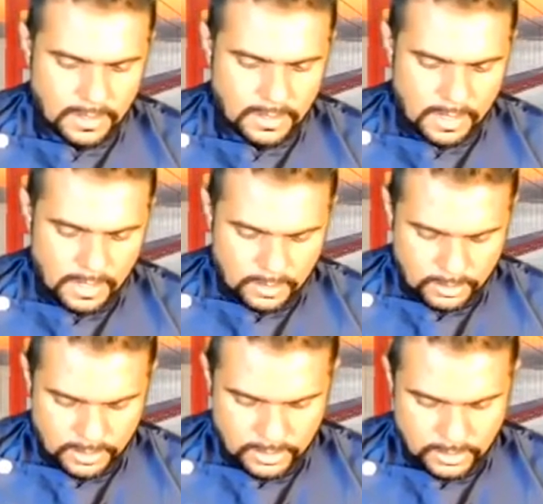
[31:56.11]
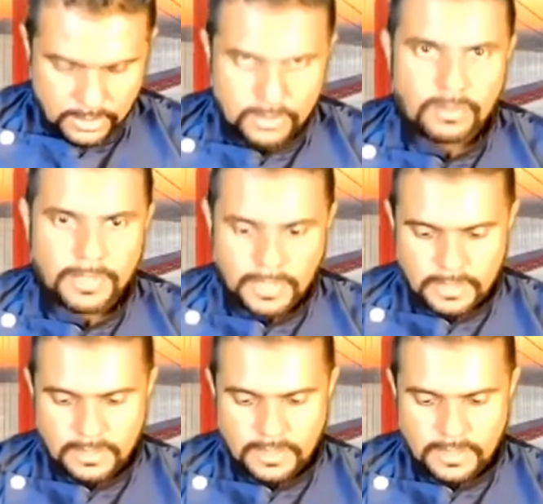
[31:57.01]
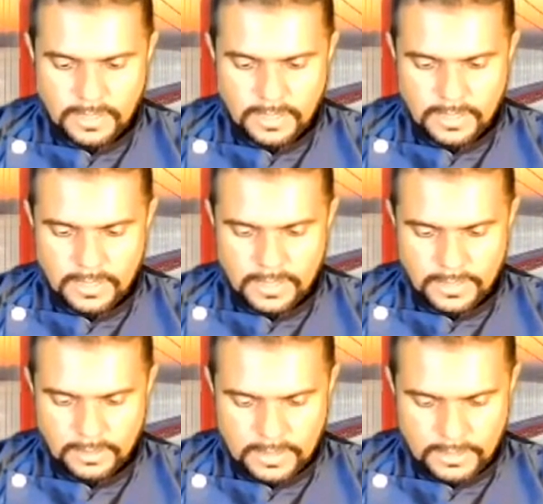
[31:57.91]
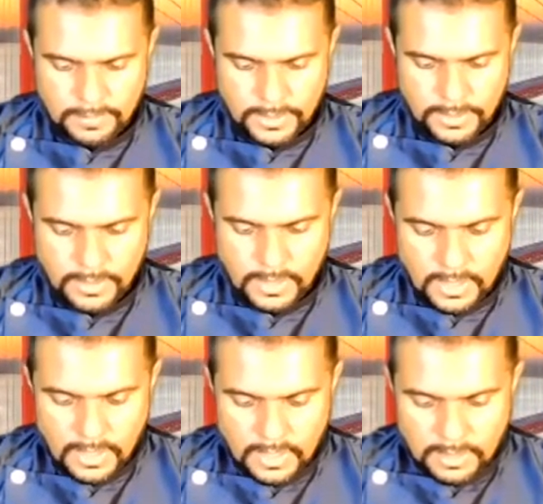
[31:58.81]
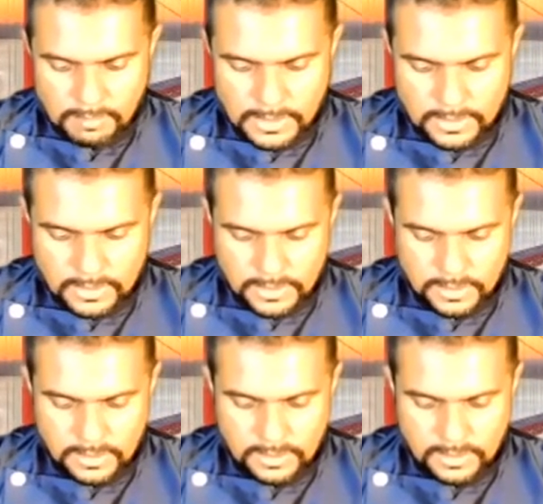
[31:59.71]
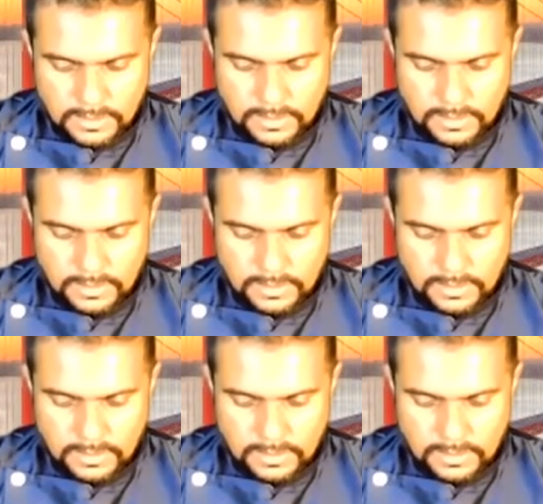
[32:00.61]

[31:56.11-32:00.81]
So just sorry, I just like to ask the video, Mr.